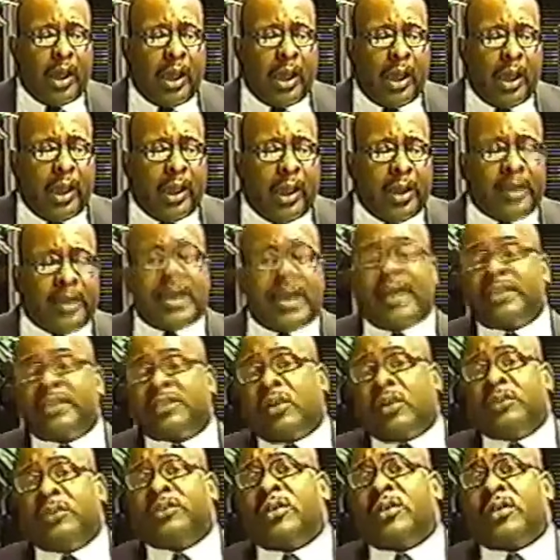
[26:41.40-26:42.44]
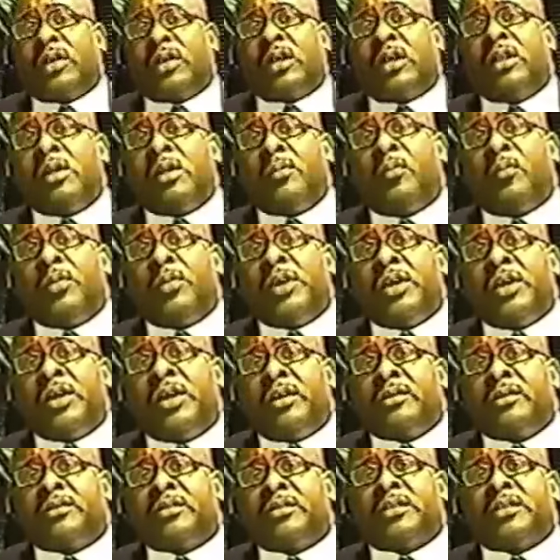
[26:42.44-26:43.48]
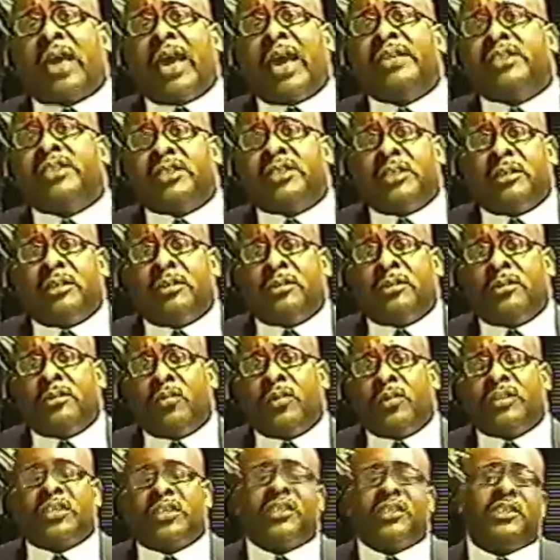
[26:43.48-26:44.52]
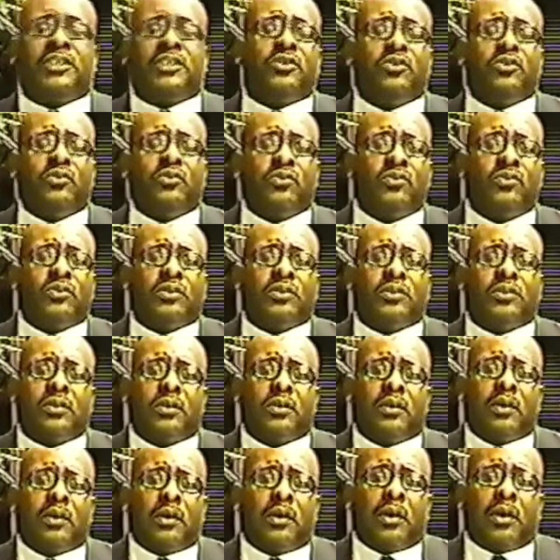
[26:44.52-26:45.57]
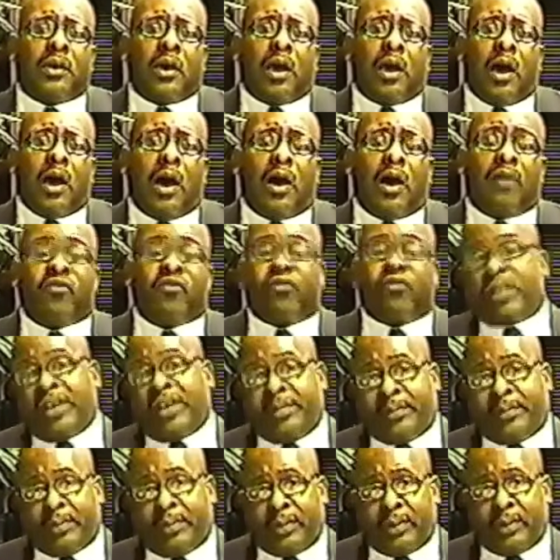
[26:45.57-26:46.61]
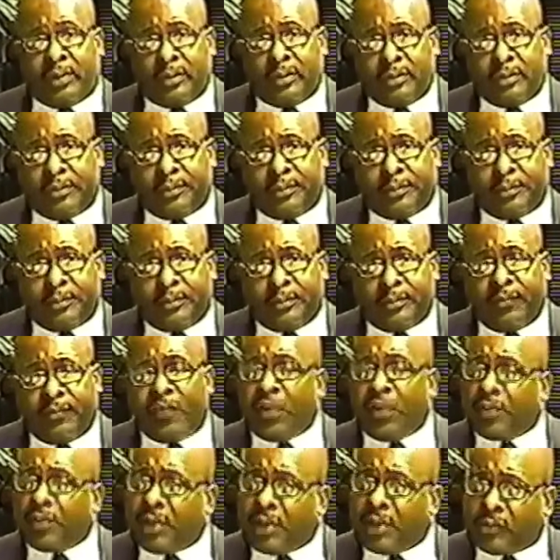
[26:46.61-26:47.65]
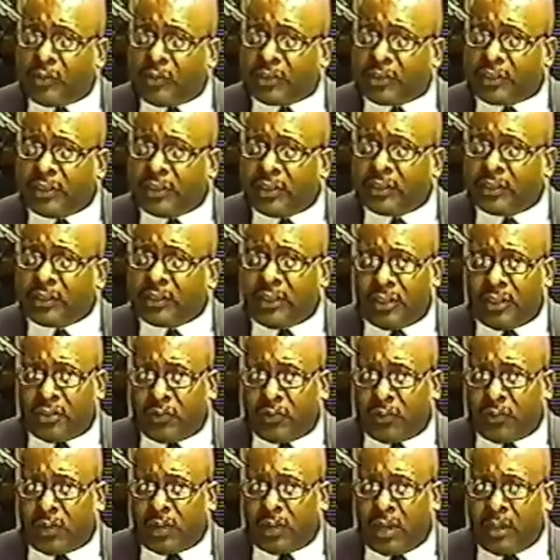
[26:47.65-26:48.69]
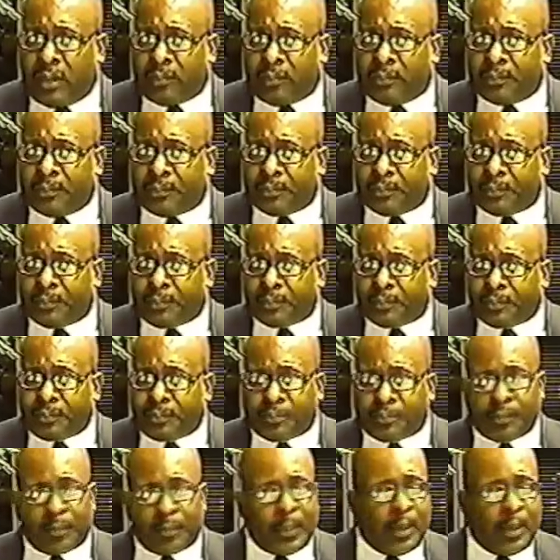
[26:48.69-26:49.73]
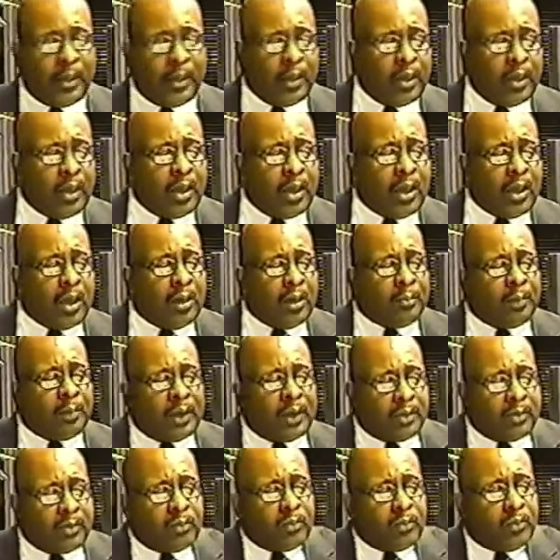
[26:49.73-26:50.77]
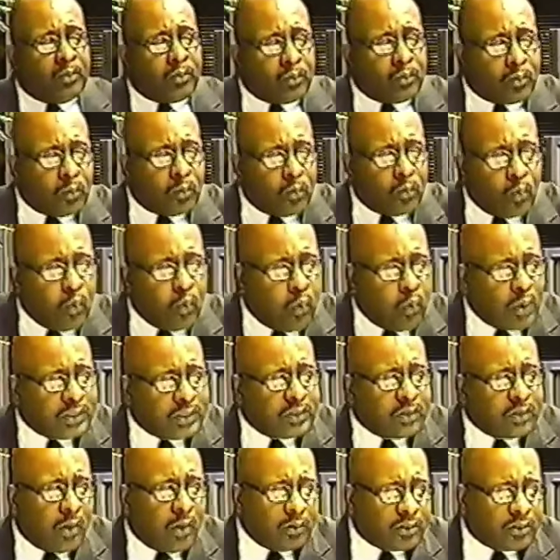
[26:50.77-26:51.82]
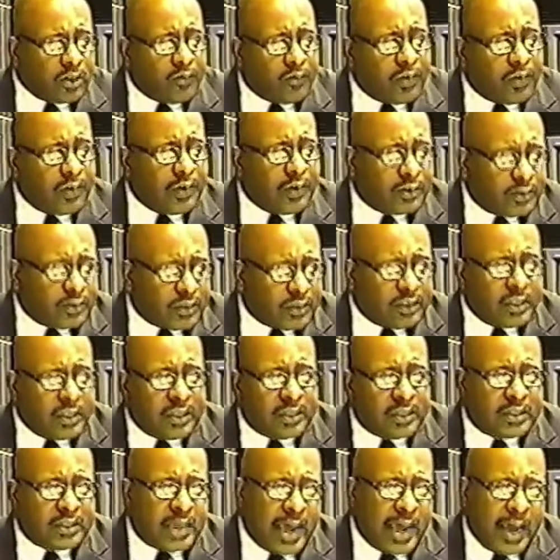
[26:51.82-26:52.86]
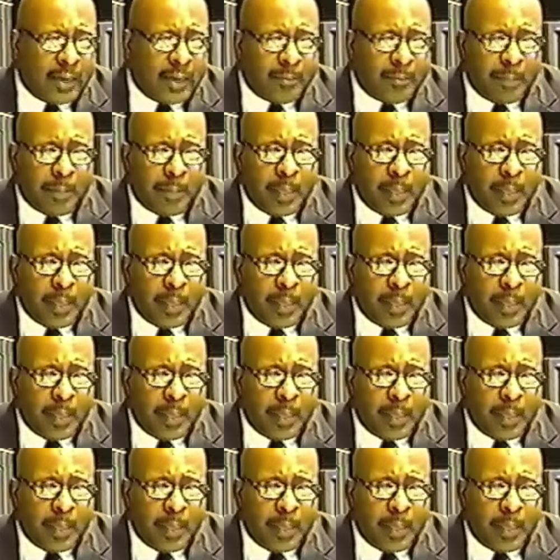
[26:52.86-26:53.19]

And that is also the club where Tyson was accused of rape. Very interesting, this E2 club. But what's also very interesting is that